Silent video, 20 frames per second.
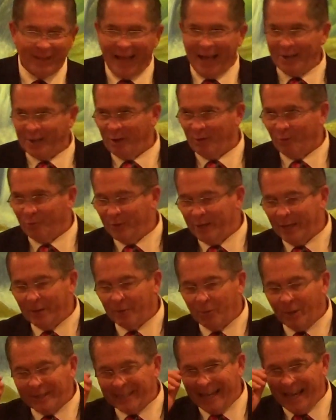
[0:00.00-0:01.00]
I'll never
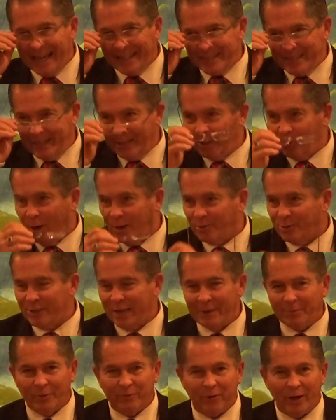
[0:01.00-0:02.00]
forget one guy sitting across the
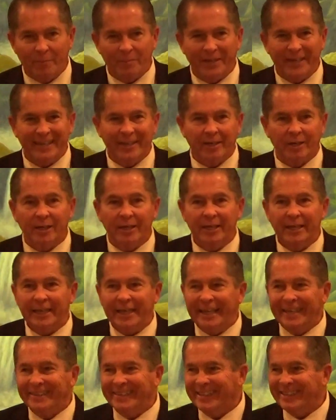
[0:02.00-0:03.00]
table from me here
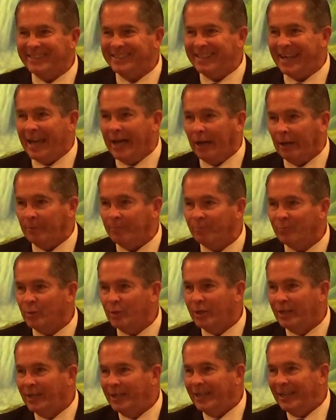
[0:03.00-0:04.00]
in this town.
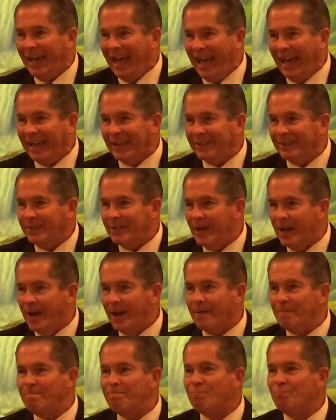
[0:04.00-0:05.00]
And,
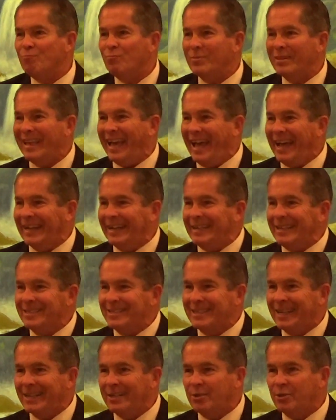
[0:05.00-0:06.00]
um, and he
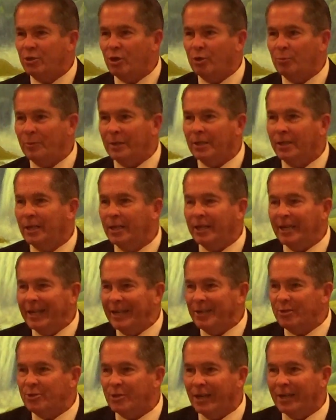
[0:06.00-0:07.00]
said to me,
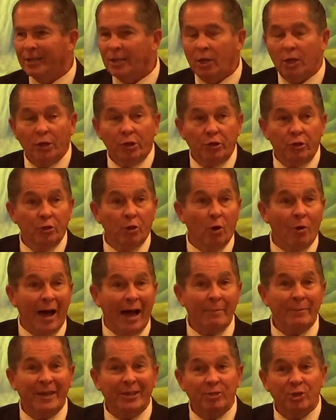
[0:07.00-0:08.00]
he said, you know,
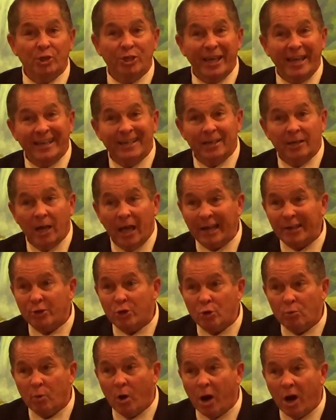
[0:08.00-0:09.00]
I'm educated like
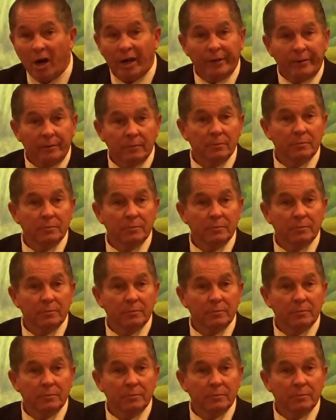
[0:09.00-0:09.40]
you are.